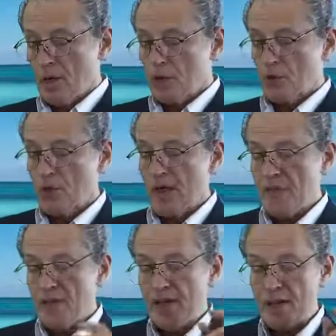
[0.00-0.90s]
so
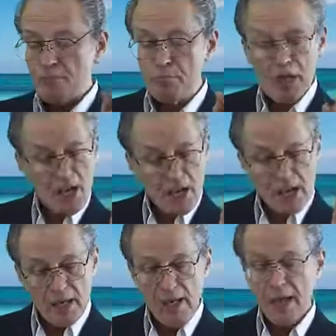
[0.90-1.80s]
that they have
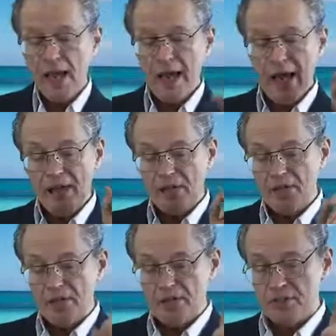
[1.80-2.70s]
meaning and
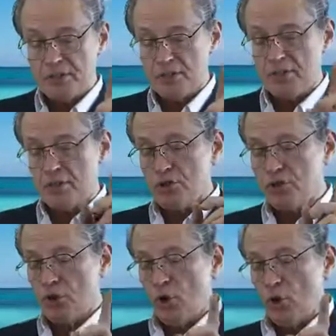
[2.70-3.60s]
existence
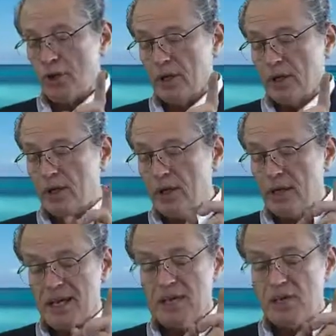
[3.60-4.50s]
solely
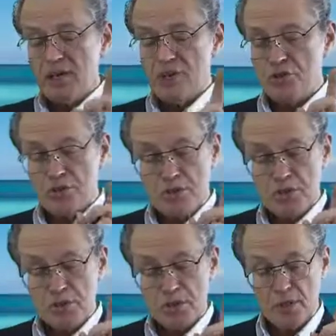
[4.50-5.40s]
in this
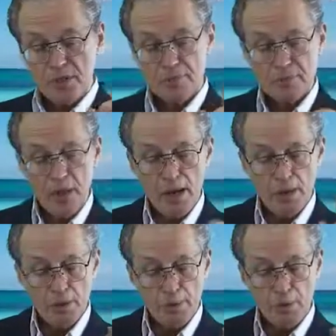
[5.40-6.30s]
unity,
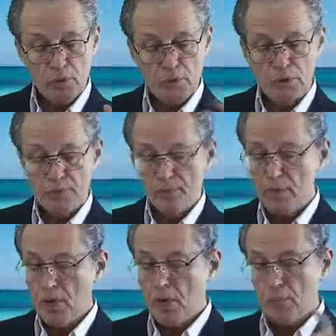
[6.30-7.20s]
i.e. the poles.
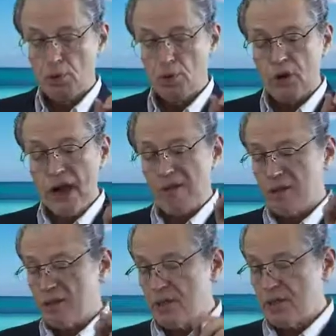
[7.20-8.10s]

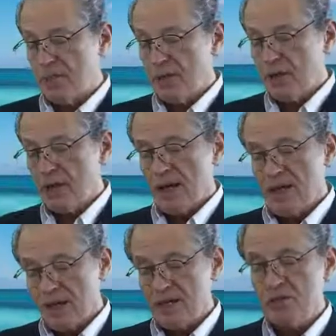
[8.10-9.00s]
Polarity
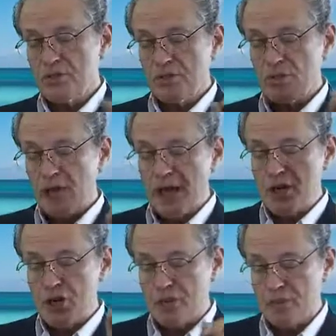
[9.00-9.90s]
is the
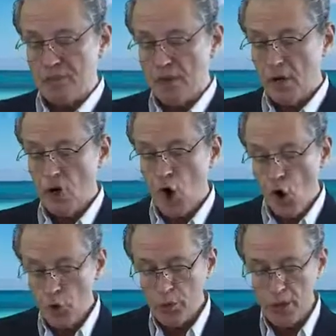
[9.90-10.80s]
relation
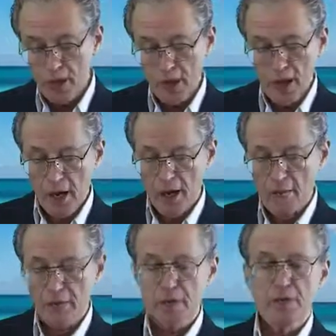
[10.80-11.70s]
only
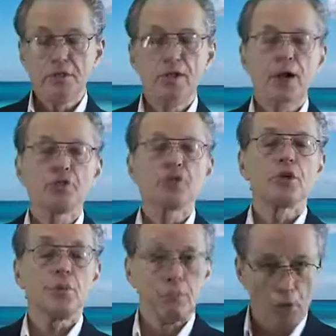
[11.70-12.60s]
of
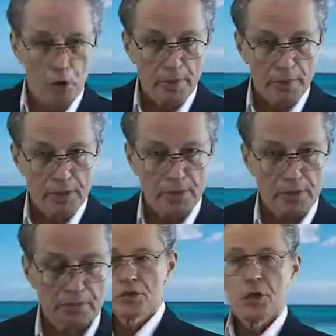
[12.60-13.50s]
such
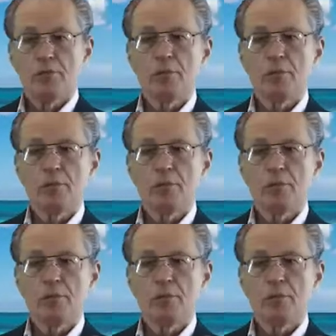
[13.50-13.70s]
moments. Some